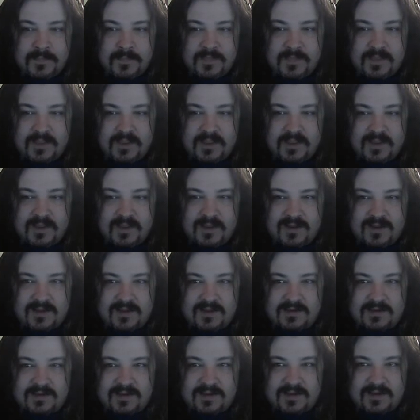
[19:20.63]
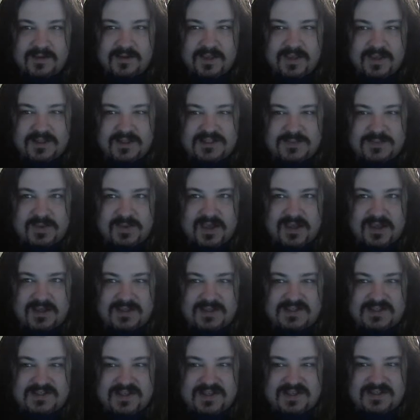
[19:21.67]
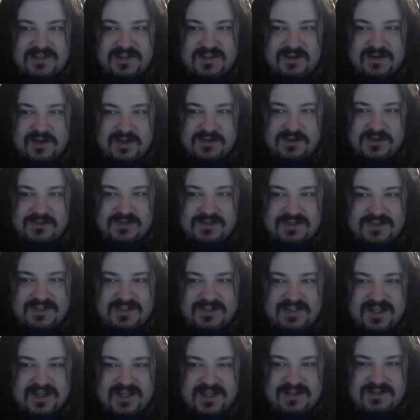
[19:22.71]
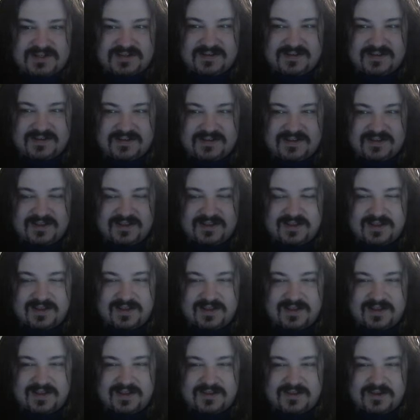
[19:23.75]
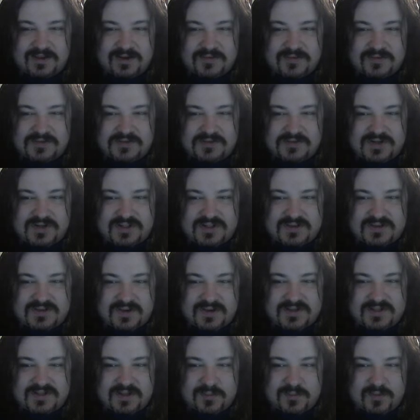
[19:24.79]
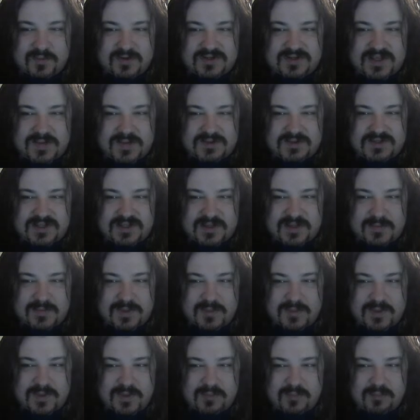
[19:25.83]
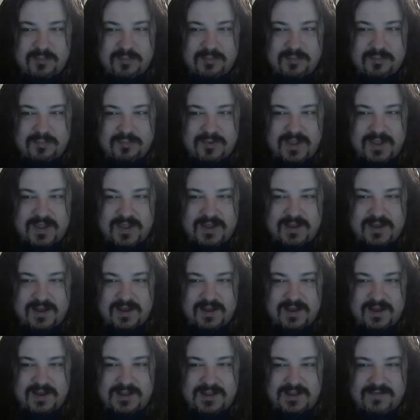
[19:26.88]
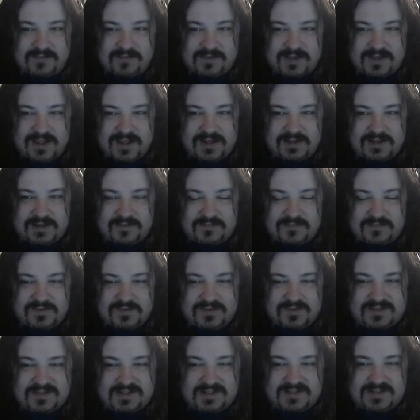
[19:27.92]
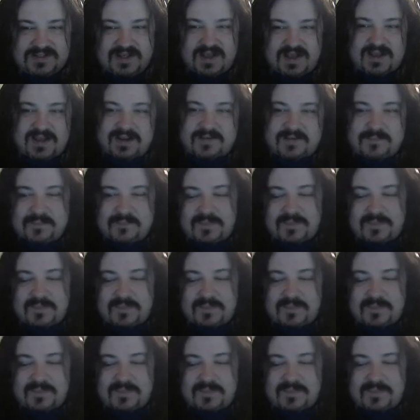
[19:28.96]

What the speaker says: though. Dino Caden's back, and he says that Aldrich is dead, and the Earthel Straightsword dealt more damage to him than my black, high-level lightning-infused katana.